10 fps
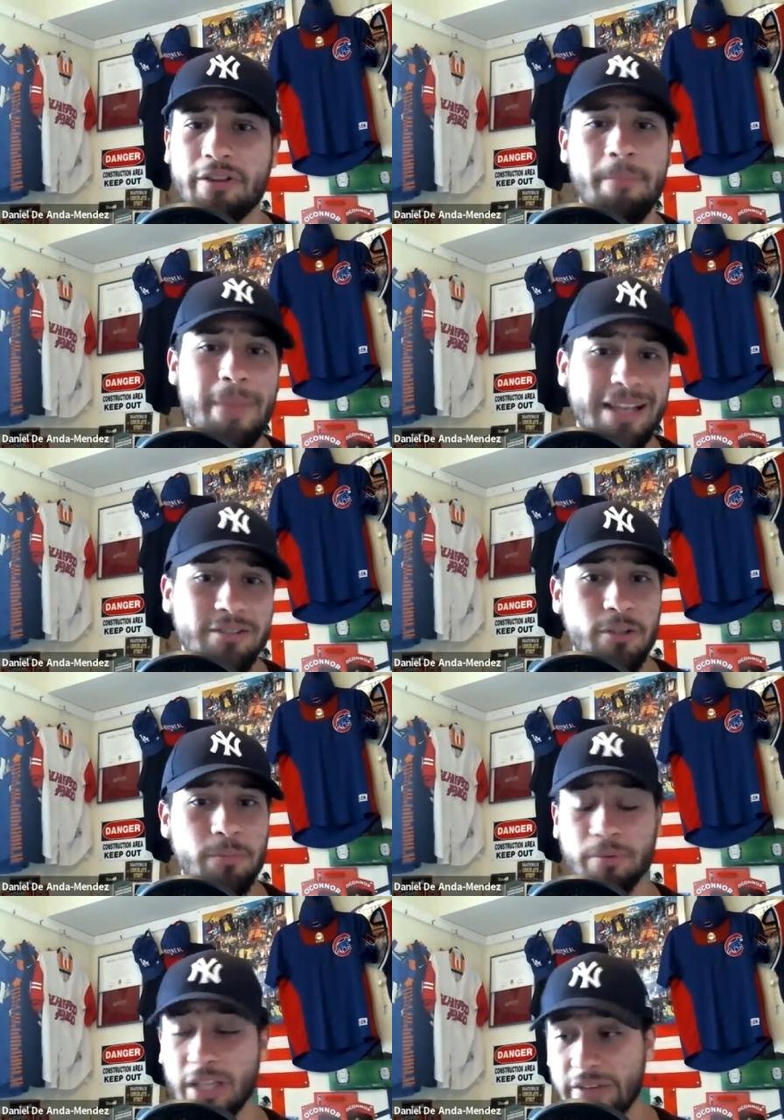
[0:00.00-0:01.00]
the Mets or the
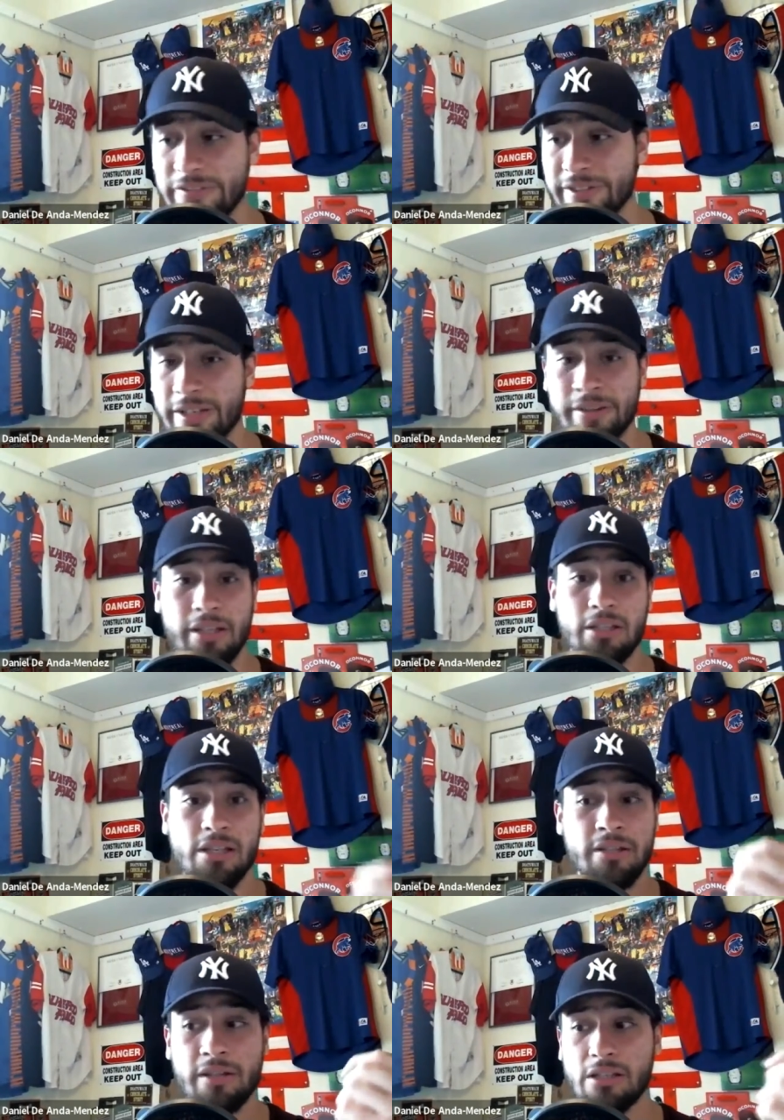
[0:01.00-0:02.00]
Braves in
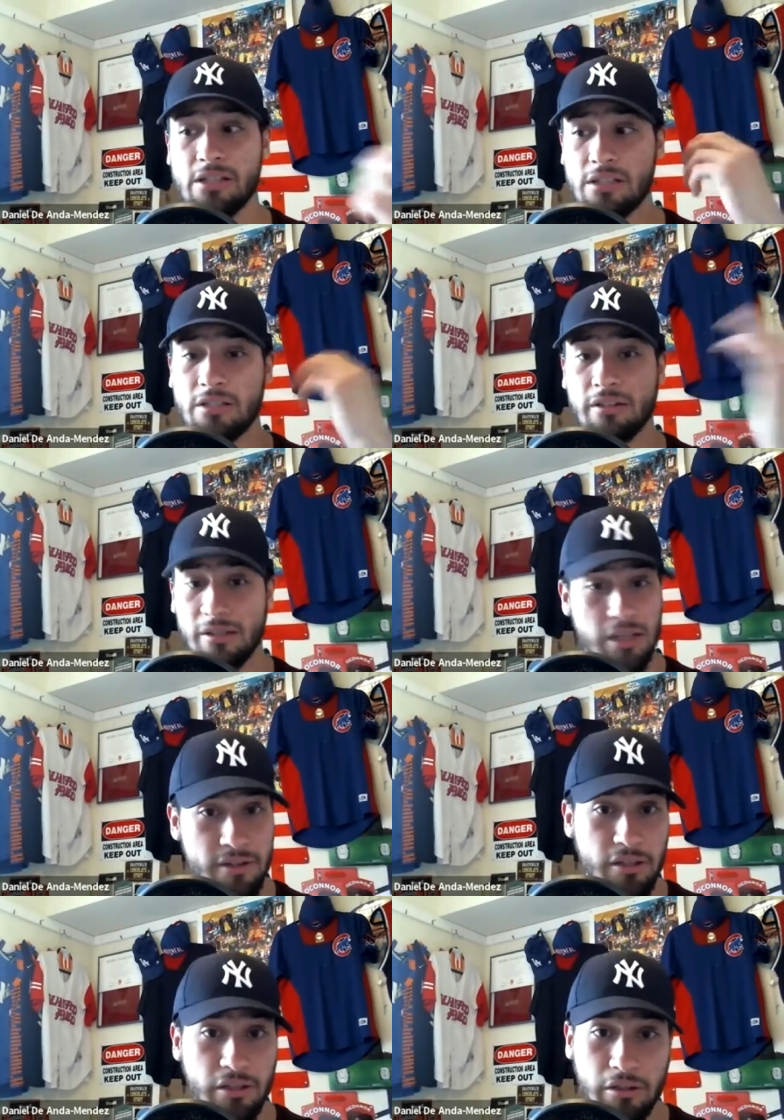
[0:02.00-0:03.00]

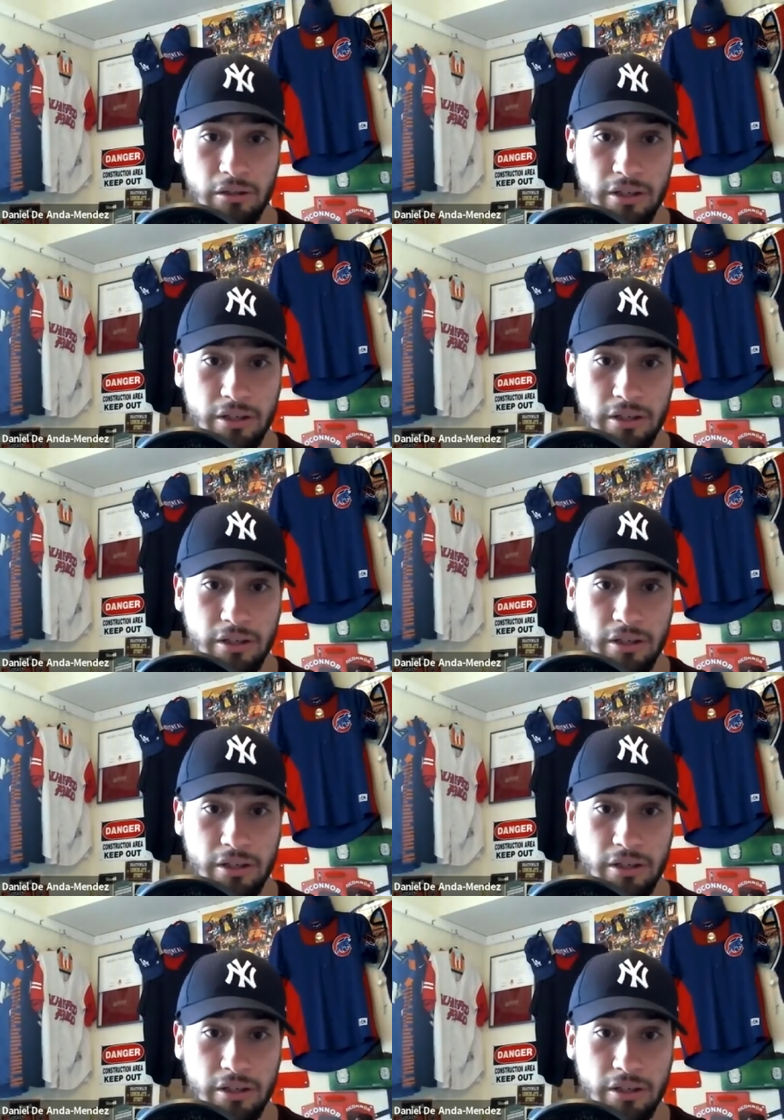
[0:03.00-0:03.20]
the